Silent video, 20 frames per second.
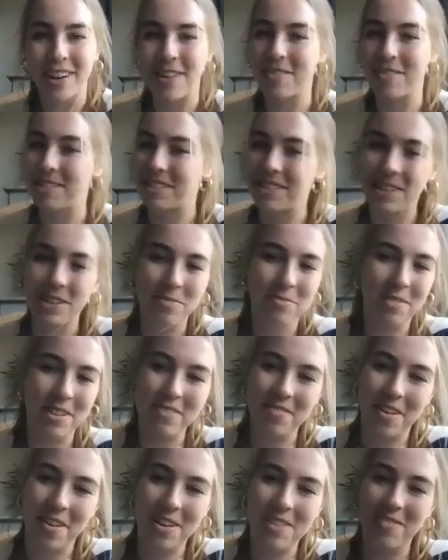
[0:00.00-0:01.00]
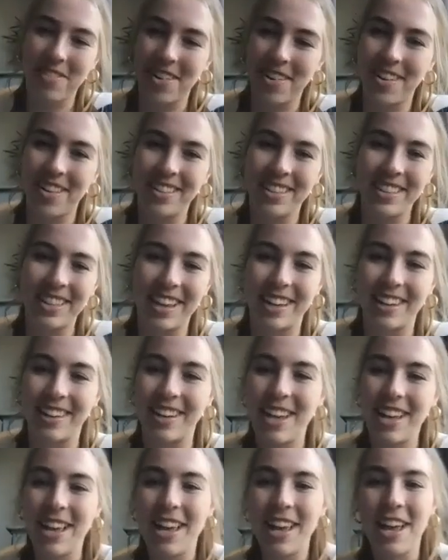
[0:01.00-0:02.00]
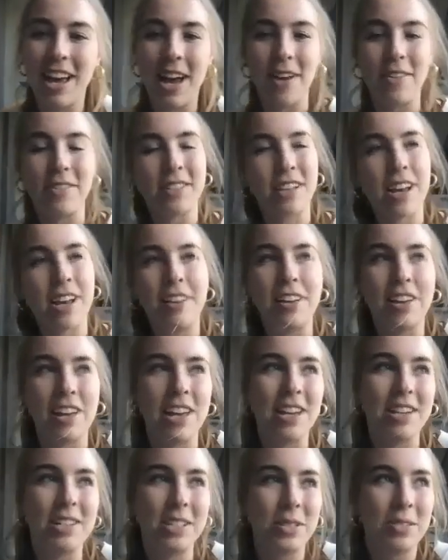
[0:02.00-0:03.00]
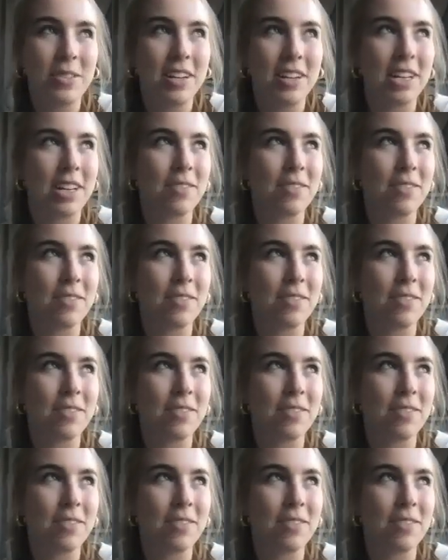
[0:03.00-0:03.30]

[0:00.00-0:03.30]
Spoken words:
I wasn't going to play volleyball, and then I was kind of looking into it.